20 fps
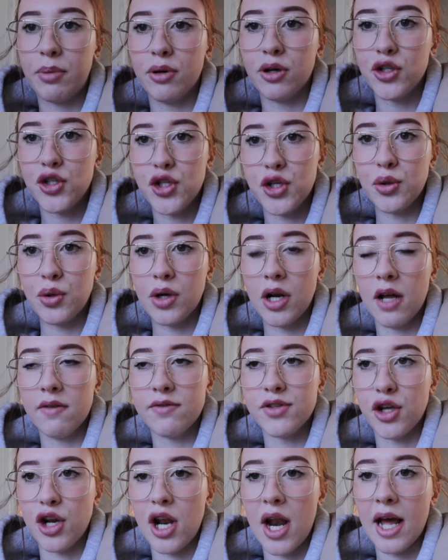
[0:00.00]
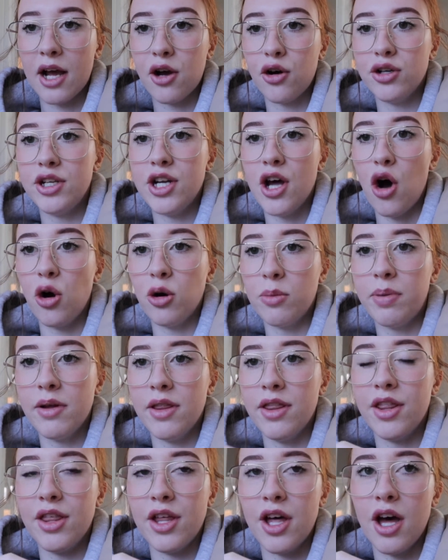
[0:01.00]
put two gloves on and I couldn't
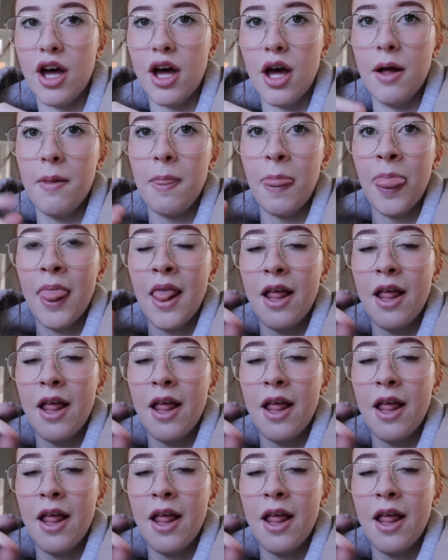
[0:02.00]
open the